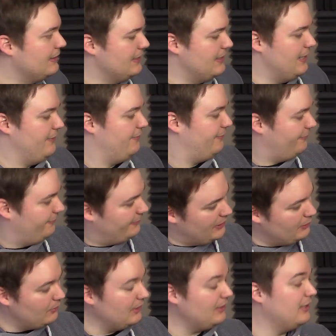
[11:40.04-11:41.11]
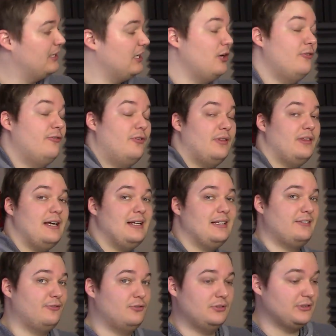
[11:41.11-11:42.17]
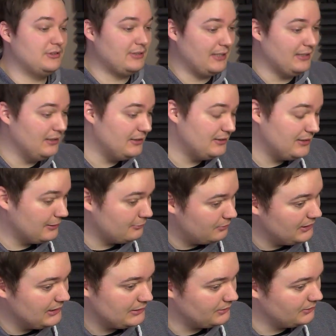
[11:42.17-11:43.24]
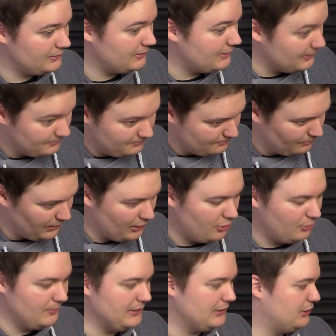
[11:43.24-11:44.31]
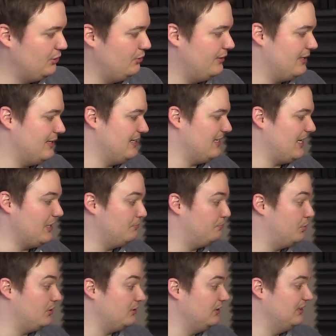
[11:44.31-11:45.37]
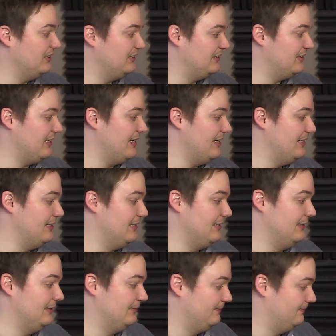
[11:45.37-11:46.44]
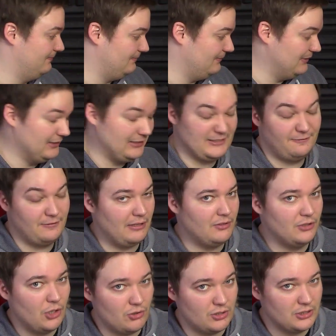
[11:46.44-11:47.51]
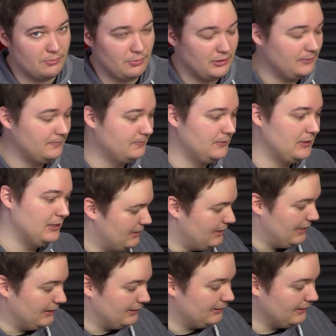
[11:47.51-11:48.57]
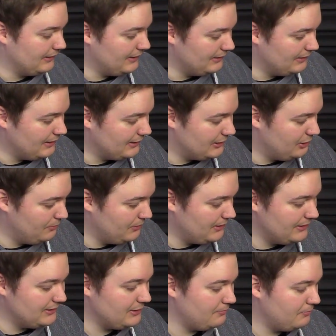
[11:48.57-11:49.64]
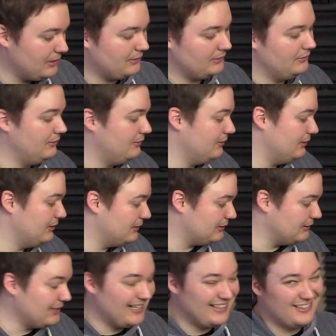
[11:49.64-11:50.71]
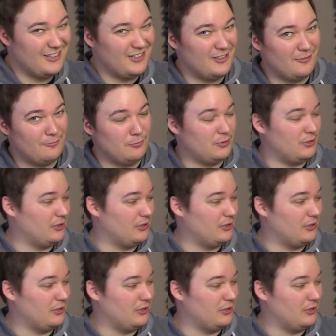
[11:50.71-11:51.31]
if you want to go for that for stylistic reasons, then by all means do that. I personally say it's very noticeable. And clicking that humanizing button is not a lot of work.